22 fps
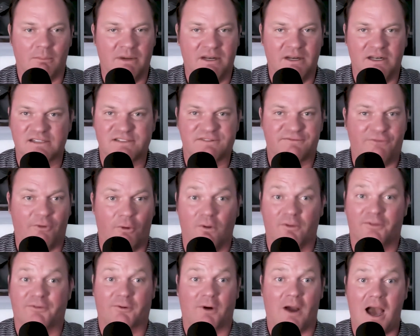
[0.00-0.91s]
I mean, it's
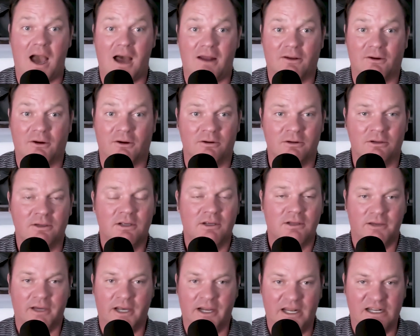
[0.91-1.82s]
full throttle
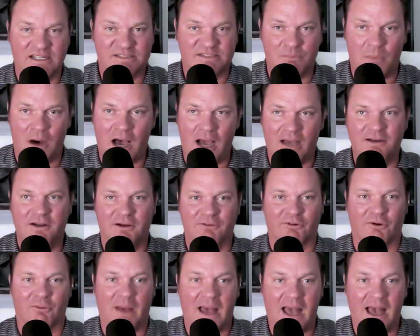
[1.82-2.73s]
and it's mind
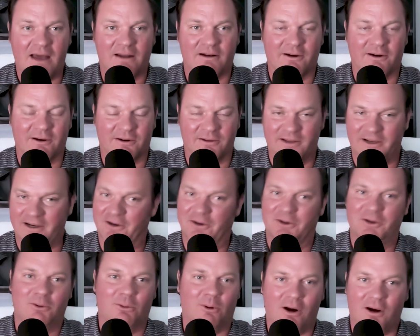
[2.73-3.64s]
over matter. And
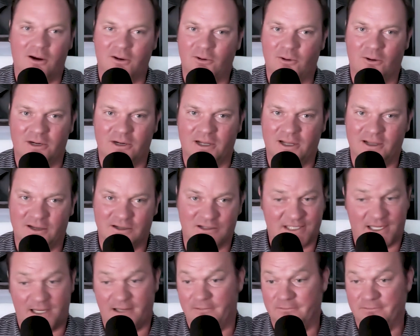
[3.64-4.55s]
here you are going in there
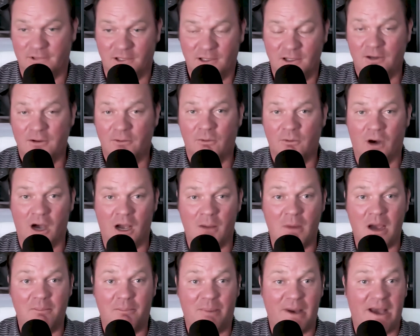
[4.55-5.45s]
and saying, well, I
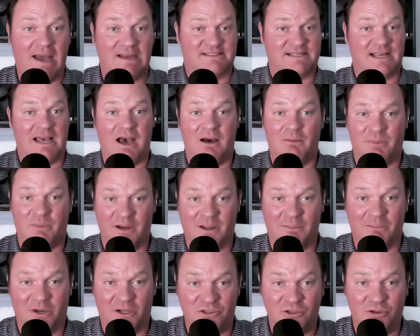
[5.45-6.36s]
might pass out, but
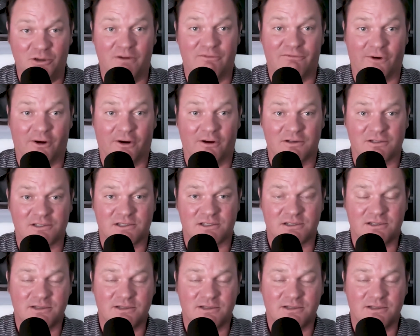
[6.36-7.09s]
I'm going to do it first.